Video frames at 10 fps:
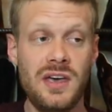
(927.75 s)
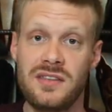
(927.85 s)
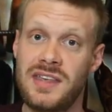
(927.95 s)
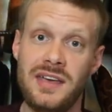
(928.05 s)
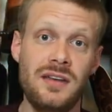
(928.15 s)

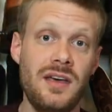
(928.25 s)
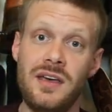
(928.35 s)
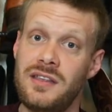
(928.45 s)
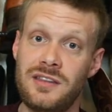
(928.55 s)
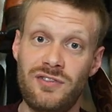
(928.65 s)
then
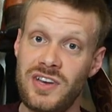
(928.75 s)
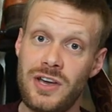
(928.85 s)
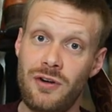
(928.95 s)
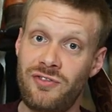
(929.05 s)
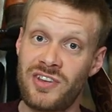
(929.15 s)
the
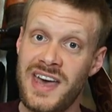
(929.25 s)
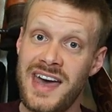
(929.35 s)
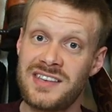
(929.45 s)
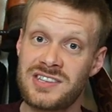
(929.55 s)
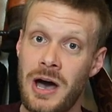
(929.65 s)
video for
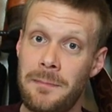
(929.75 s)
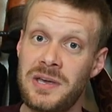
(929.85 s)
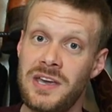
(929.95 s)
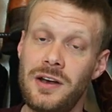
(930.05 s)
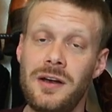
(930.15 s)
that is up
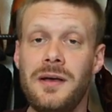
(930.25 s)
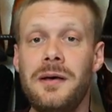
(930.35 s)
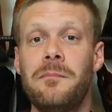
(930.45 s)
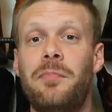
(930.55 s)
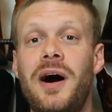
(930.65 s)
here,
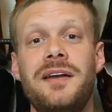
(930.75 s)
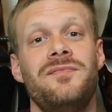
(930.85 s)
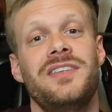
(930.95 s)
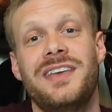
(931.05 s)
but